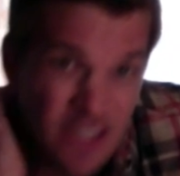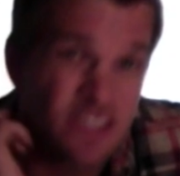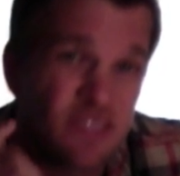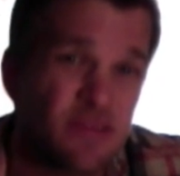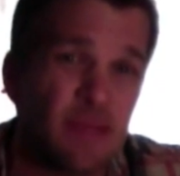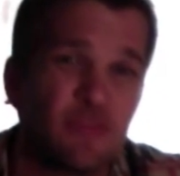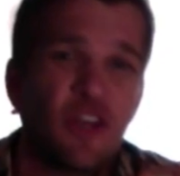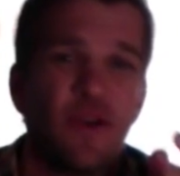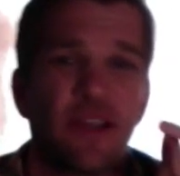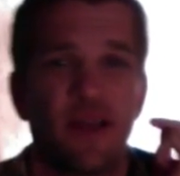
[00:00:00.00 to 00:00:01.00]
Sometimes,
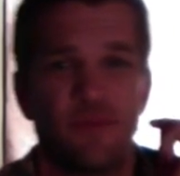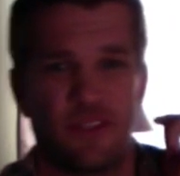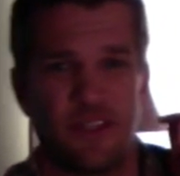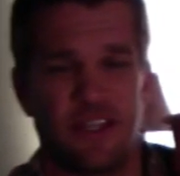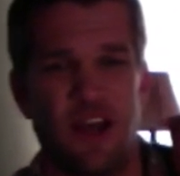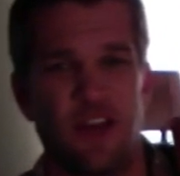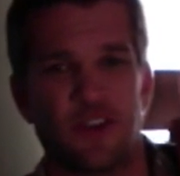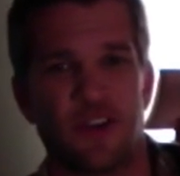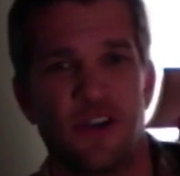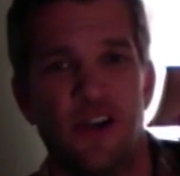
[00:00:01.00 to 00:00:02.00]
though, it comes to the
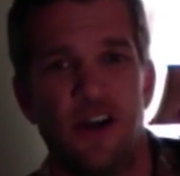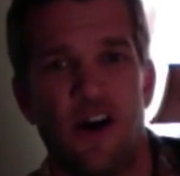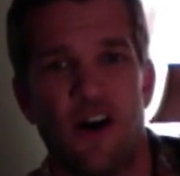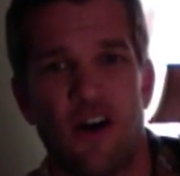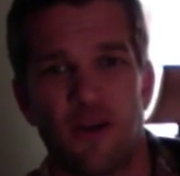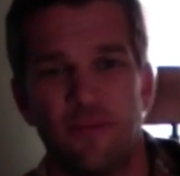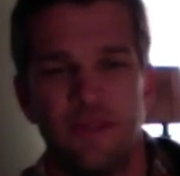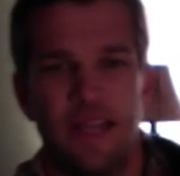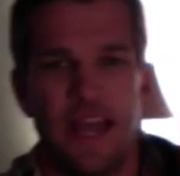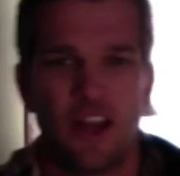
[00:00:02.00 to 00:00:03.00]
other arm,
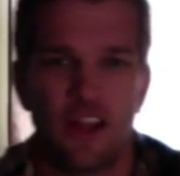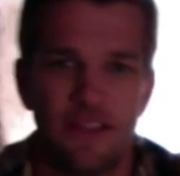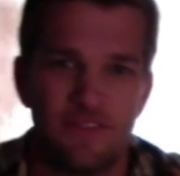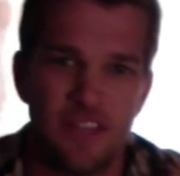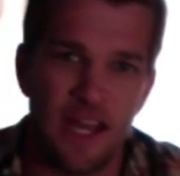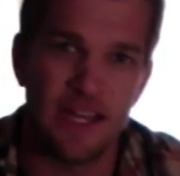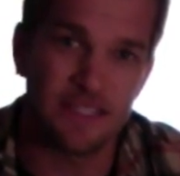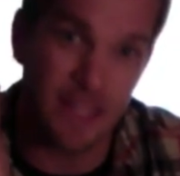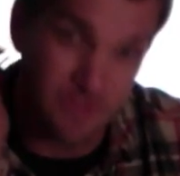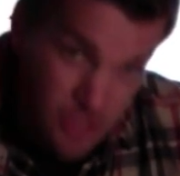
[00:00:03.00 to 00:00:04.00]
and all I've done is
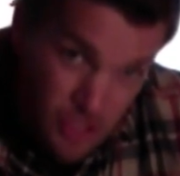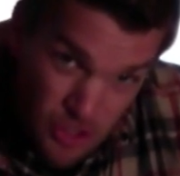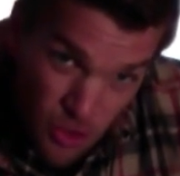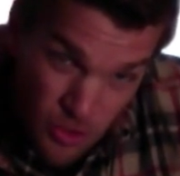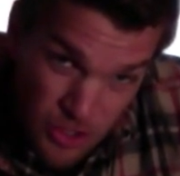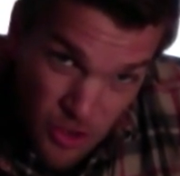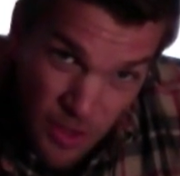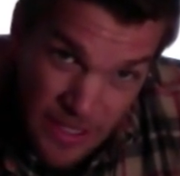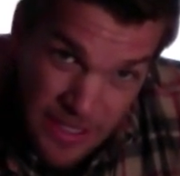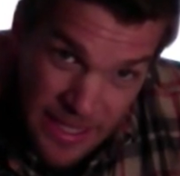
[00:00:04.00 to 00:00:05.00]
I've just stolen the
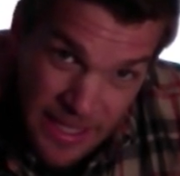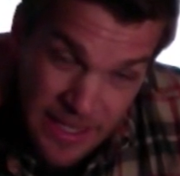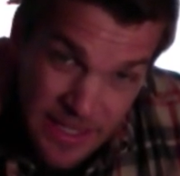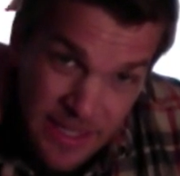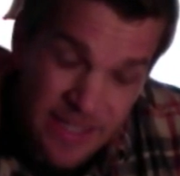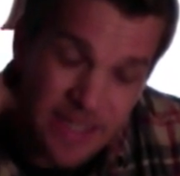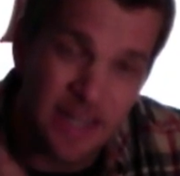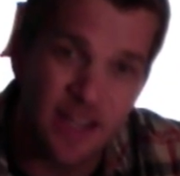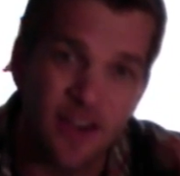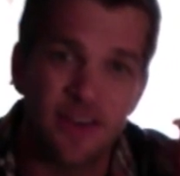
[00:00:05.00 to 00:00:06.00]
coin again,
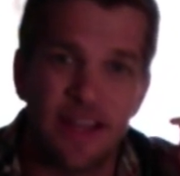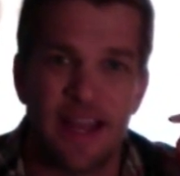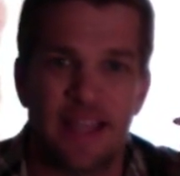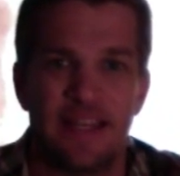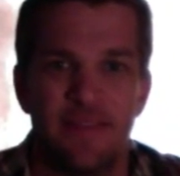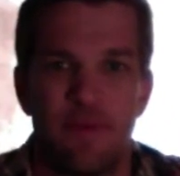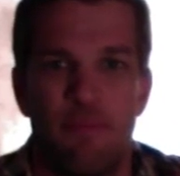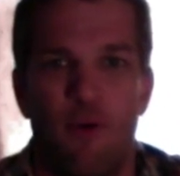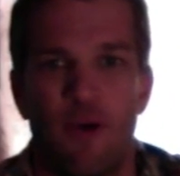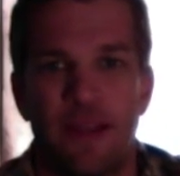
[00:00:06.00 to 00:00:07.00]
and I can even
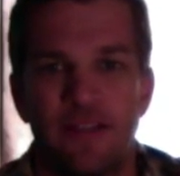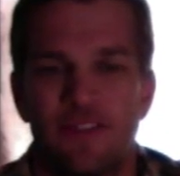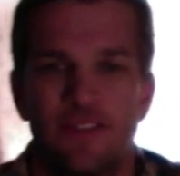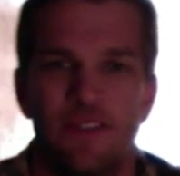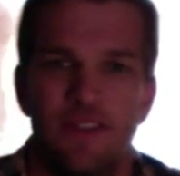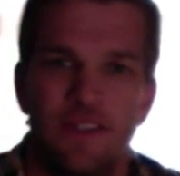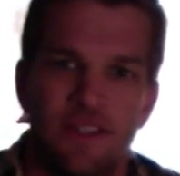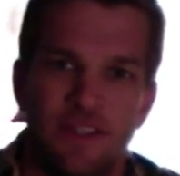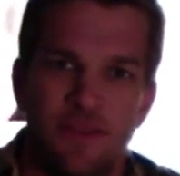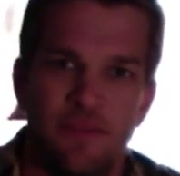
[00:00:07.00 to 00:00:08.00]
point
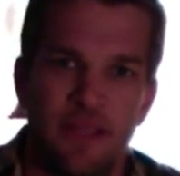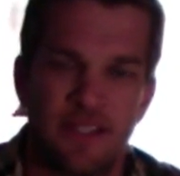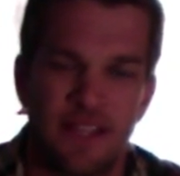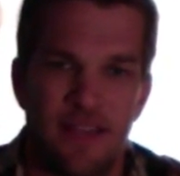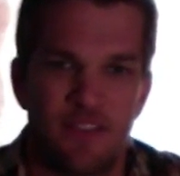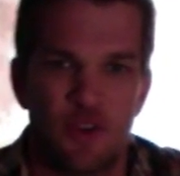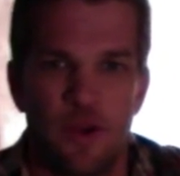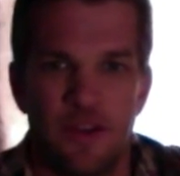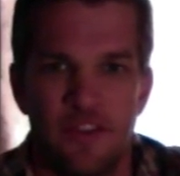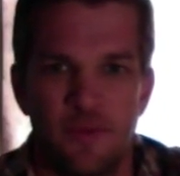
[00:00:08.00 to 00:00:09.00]
because I have the
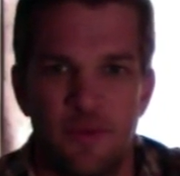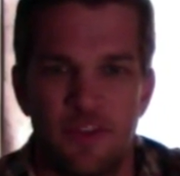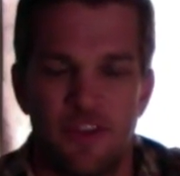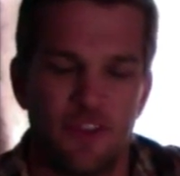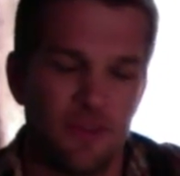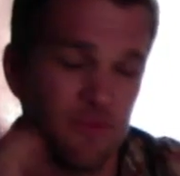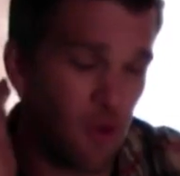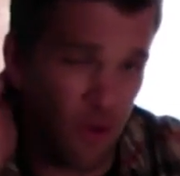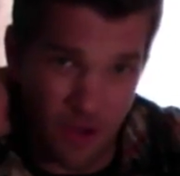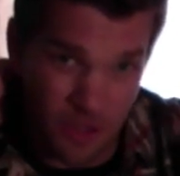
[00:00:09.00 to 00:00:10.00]
coin in this position.
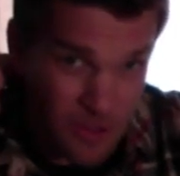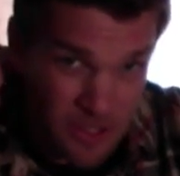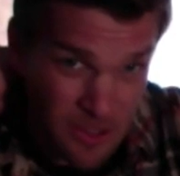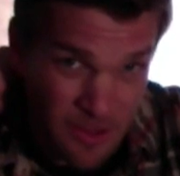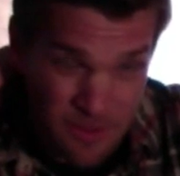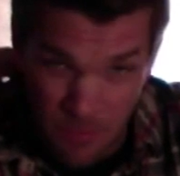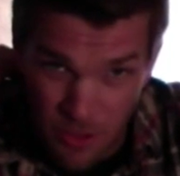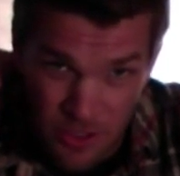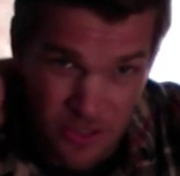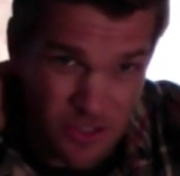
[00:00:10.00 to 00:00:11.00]
Or you don't have to
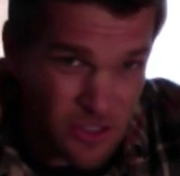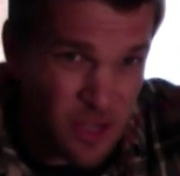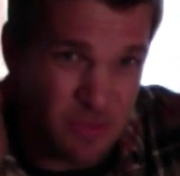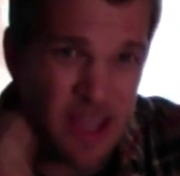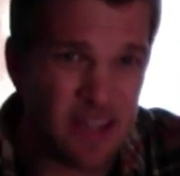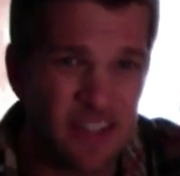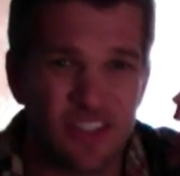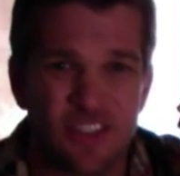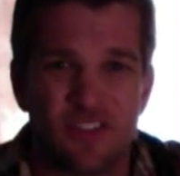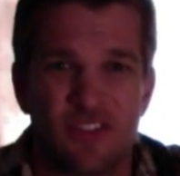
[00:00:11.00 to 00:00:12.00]
point, you can just come down and
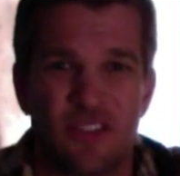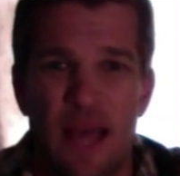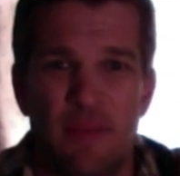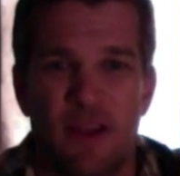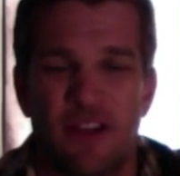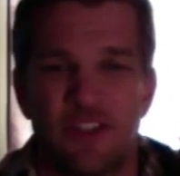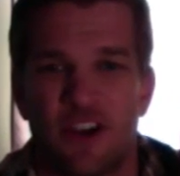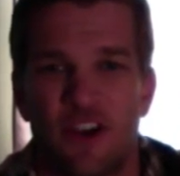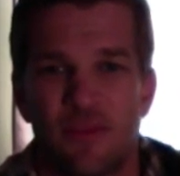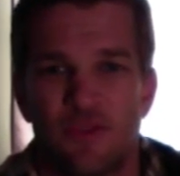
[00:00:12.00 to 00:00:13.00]
just slap it on your
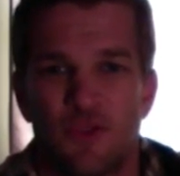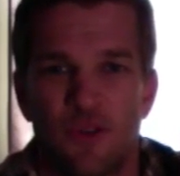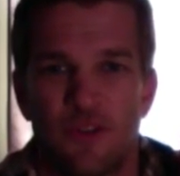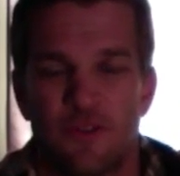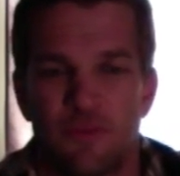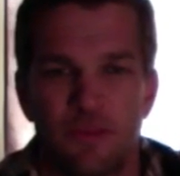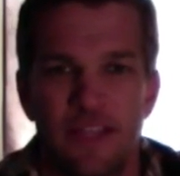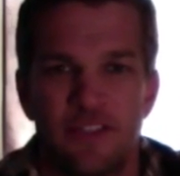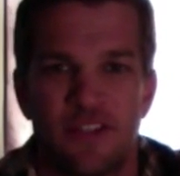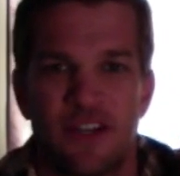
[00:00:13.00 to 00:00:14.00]
arm, sort of, or
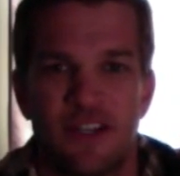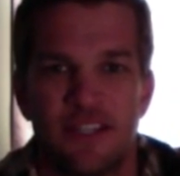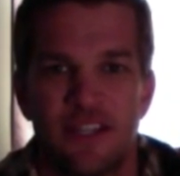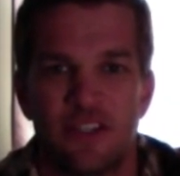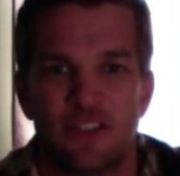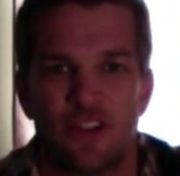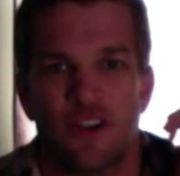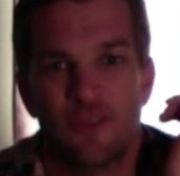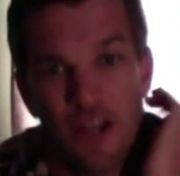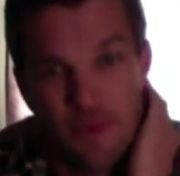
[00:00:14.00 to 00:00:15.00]
place it on there,
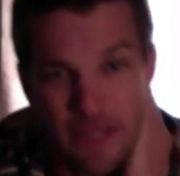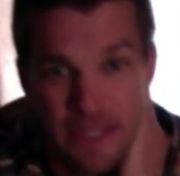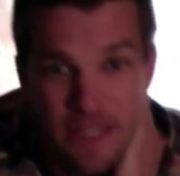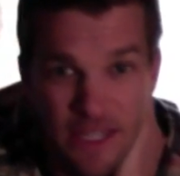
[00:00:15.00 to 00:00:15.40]
start rubbing.